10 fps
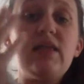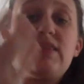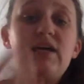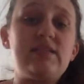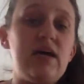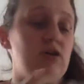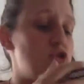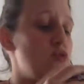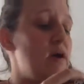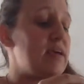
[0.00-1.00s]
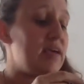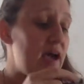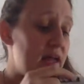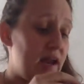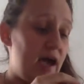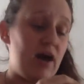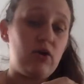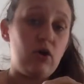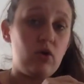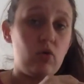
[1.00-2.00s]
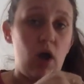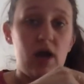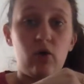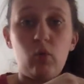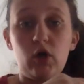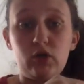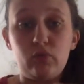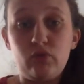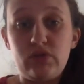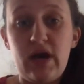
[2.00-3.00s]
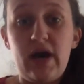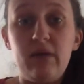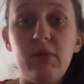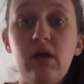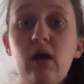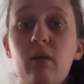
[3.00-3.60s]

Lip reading: that tells you again how to work through time.